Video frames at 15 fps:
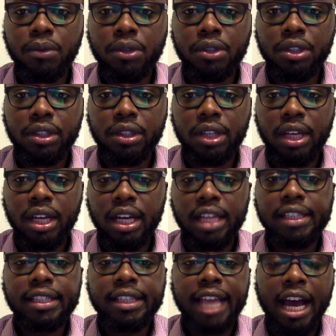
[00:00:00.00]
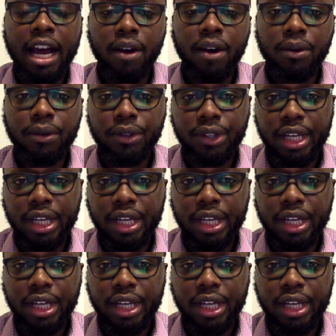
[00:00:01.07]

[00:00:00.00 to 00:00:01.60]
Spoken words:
which is down